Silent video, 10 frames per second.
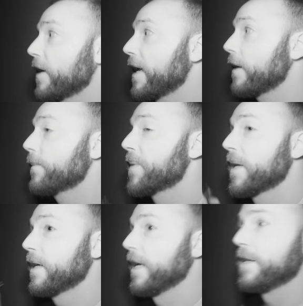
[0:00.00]
right now,
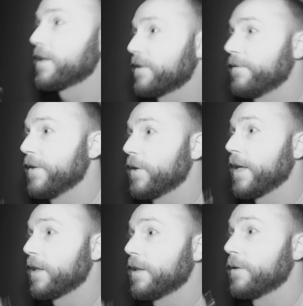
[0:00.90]
it doesn't feel
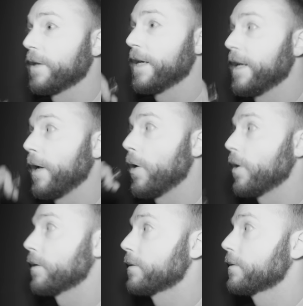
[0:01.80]
like a little kid at
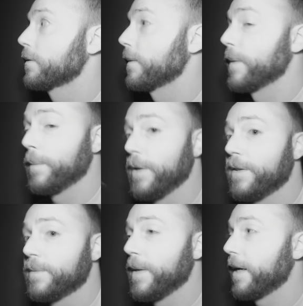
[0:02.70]
all. I'm going to play
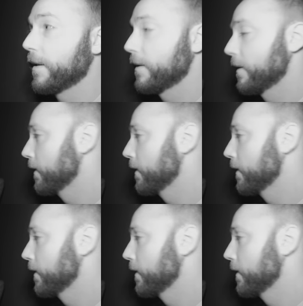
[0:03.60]
this back.